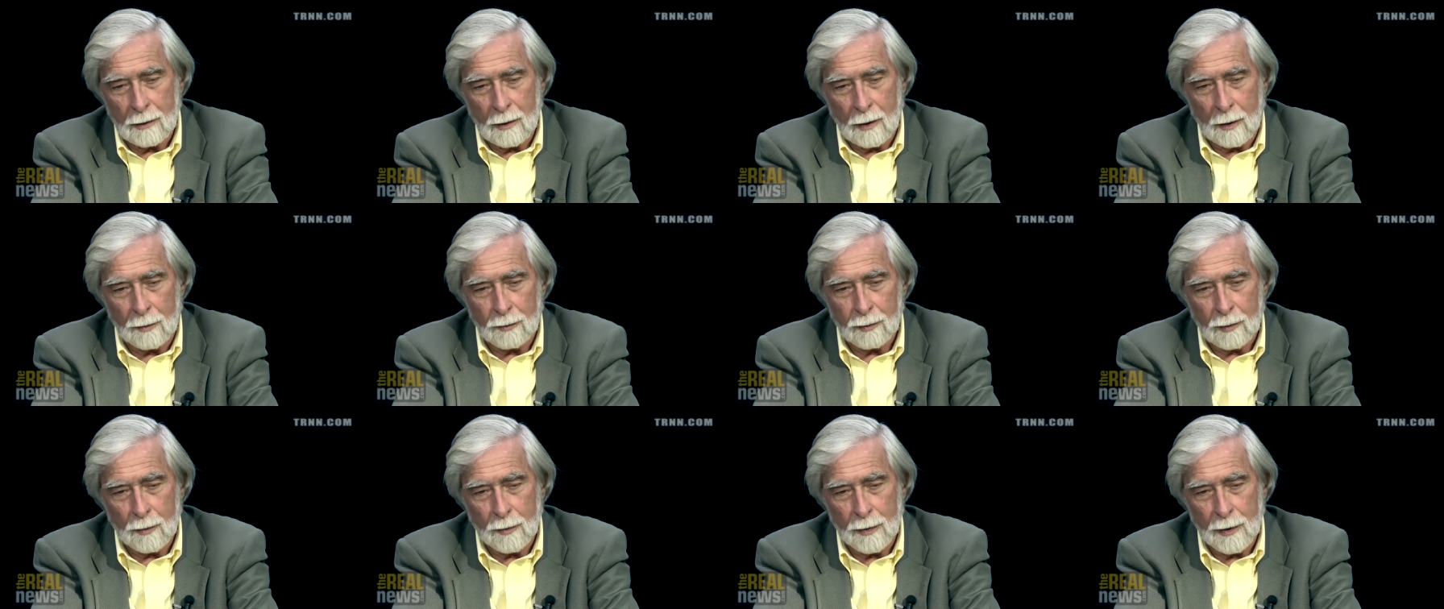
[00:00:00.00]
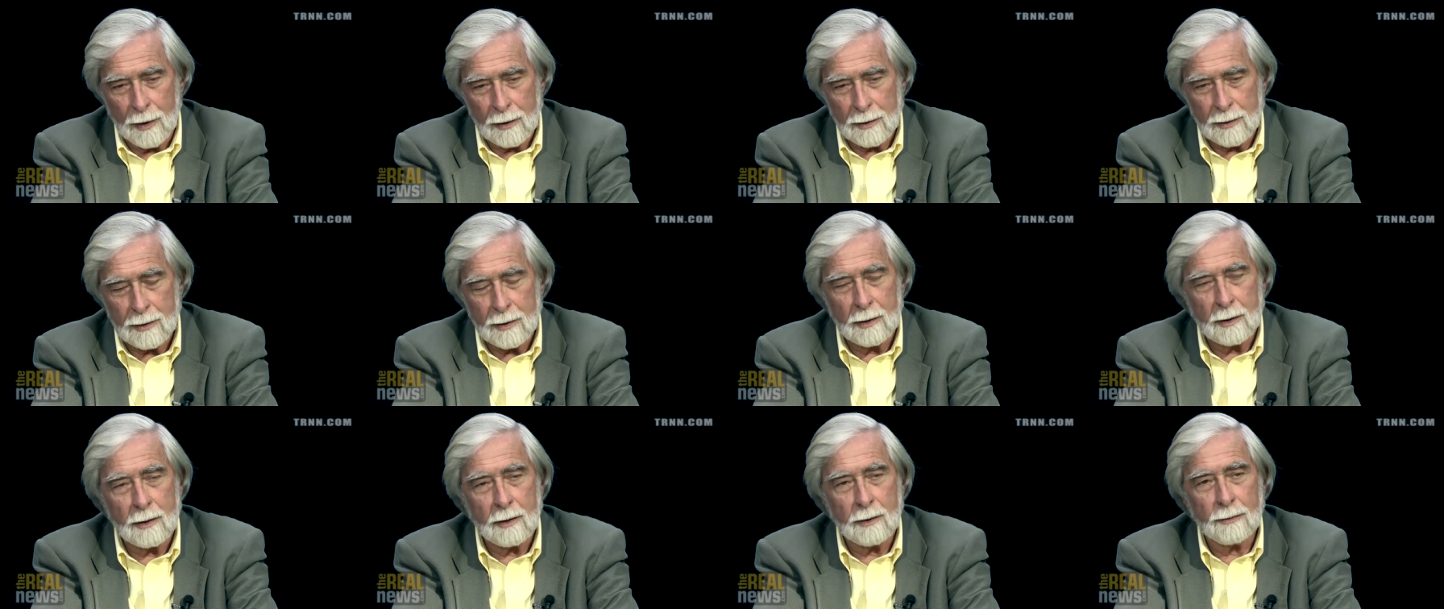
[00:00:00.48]
our
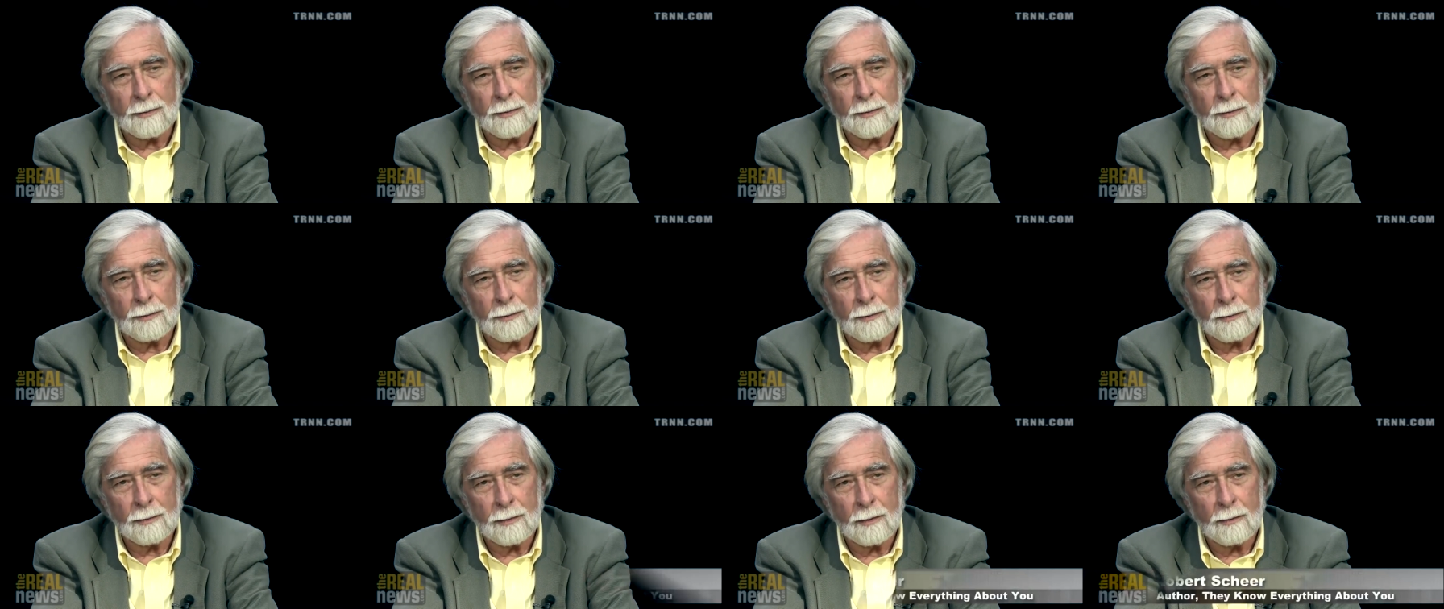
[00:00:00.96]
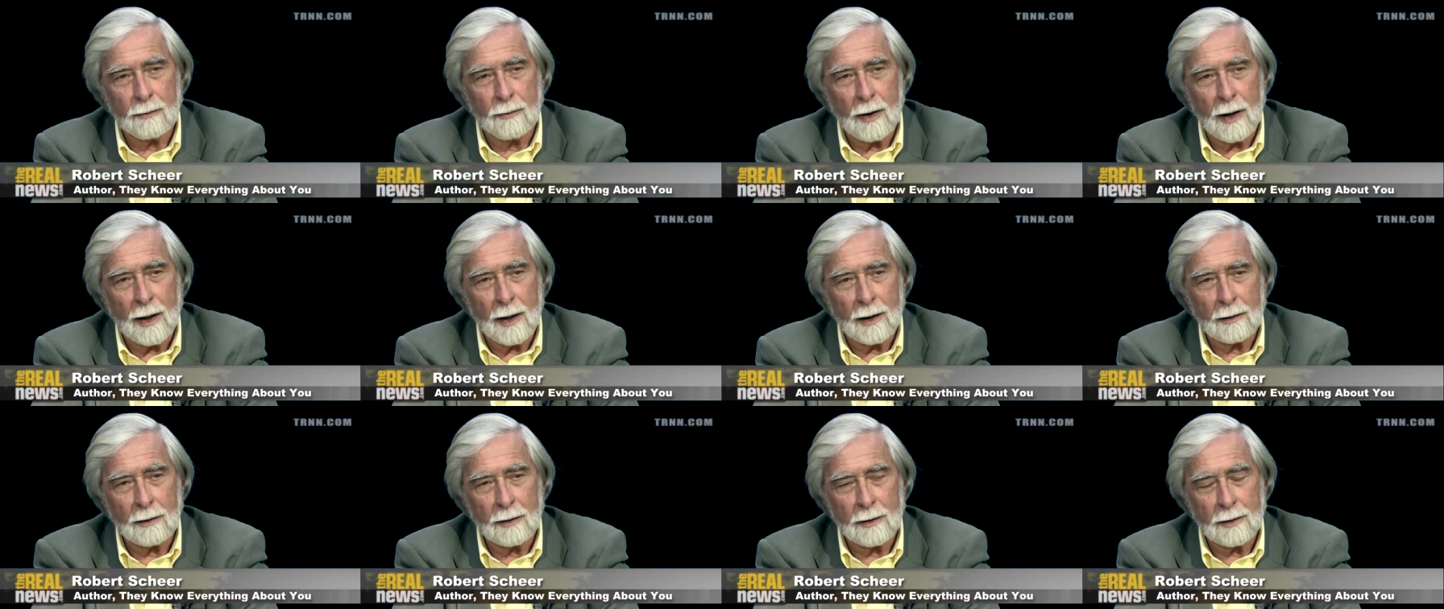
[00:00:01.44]
propensity for
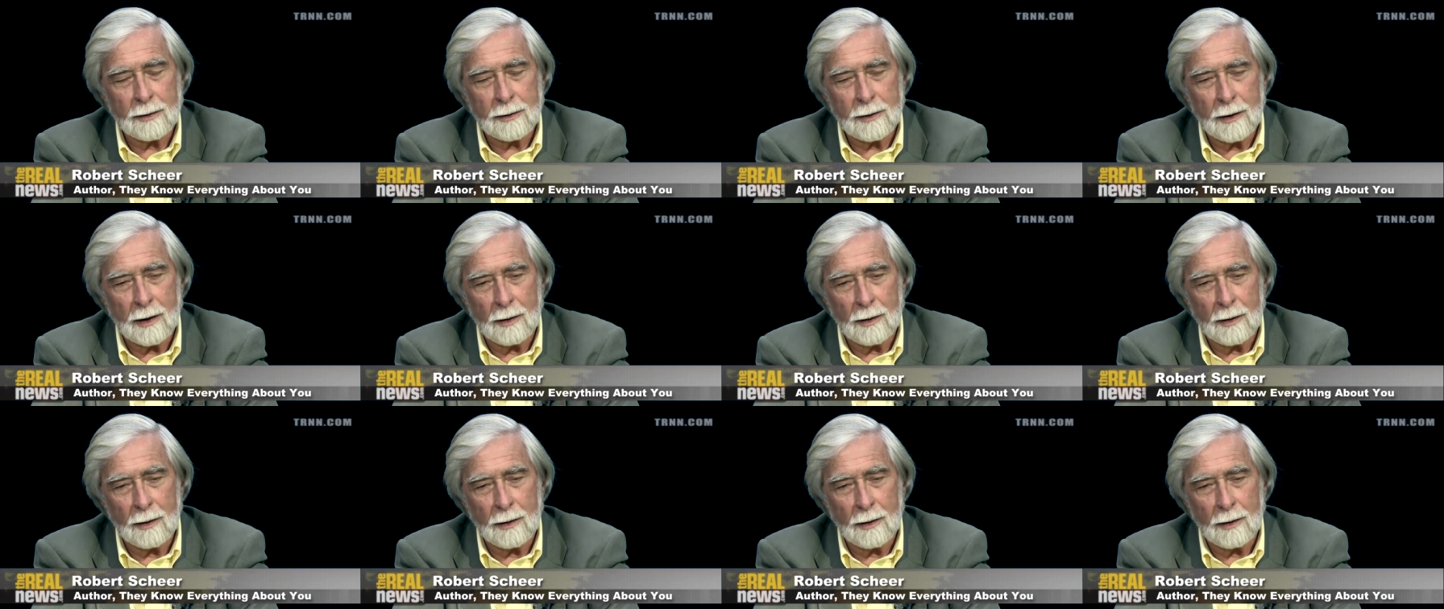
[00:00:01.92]
violence.